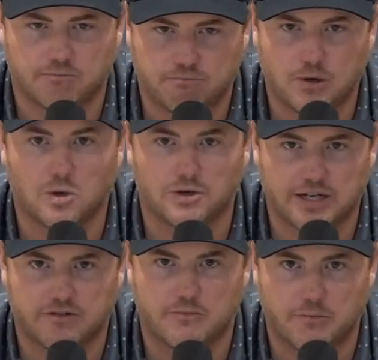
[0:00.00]
pulled it
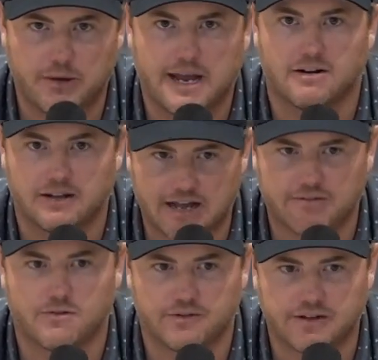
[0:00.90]
from the panel at
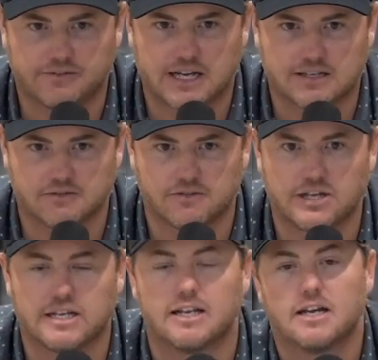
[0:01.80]
45,000 feet,